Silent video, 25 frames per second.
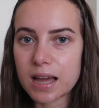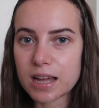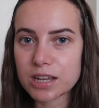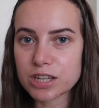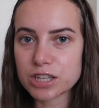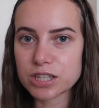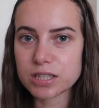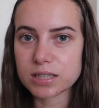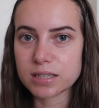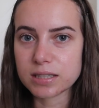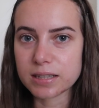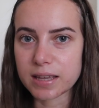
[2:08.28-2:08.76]

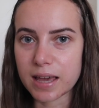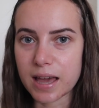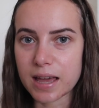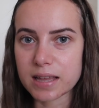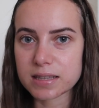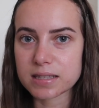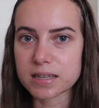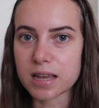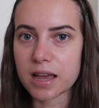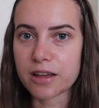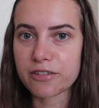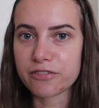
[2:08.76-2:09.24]
actually
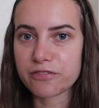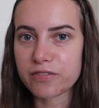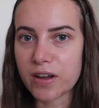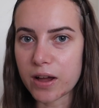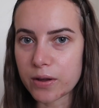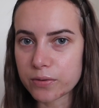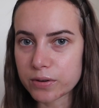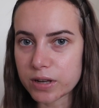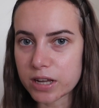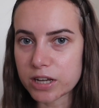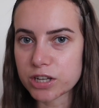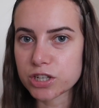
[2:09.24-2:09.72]
get a
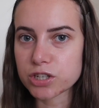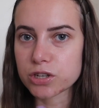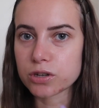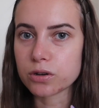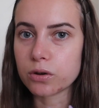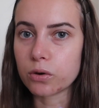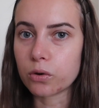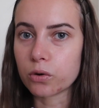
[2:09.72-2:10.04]
foundation